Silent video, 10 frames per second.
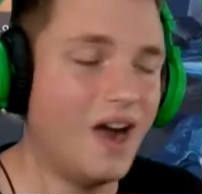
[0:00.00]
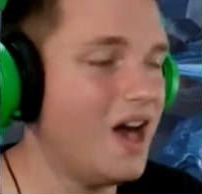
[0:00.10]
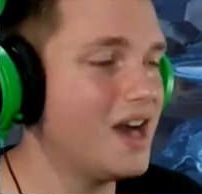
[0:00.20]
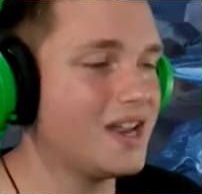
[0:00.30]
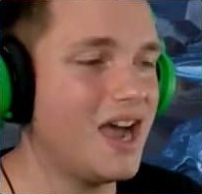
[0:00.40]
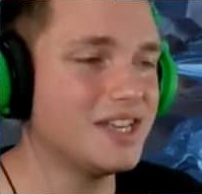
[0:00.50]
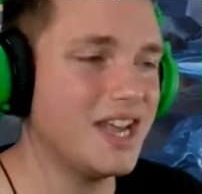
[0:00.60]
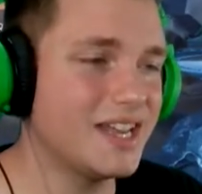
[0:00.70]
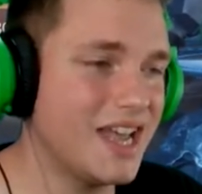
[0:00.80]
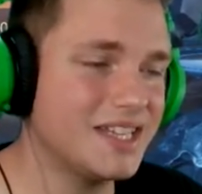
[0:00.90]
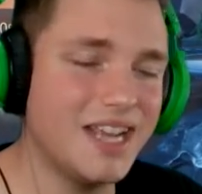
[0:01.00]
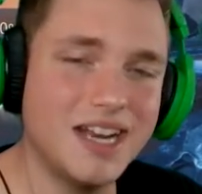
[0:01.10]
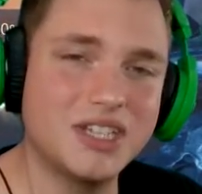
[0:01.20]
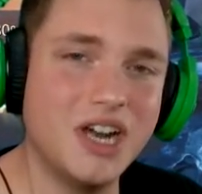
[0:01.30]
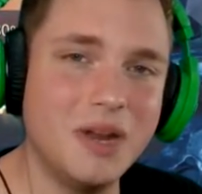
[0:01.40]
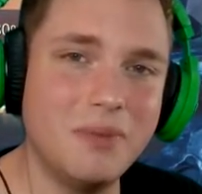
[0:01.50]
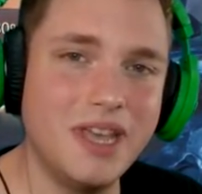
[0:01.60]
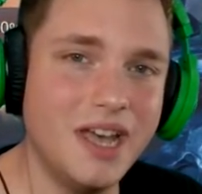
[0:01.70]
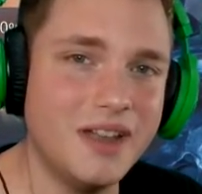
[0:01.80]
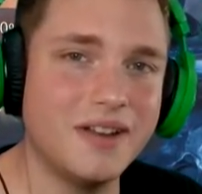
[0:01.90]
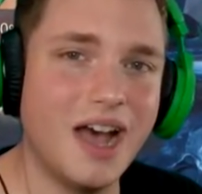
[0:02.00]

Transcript: Alright guys, I guess that is going to be it.